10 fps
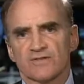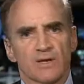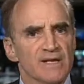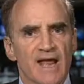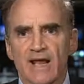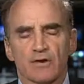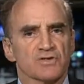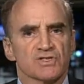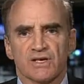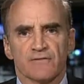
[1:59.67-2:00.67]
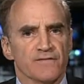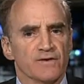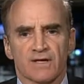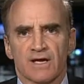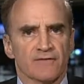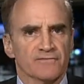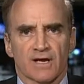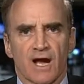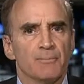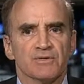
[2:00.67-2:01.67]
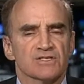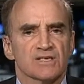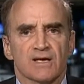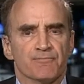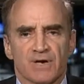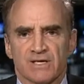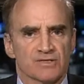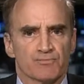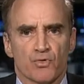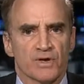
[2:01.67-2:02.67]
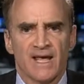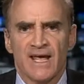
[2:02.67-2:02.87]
some inadequacy and feel they have to compensate by supporting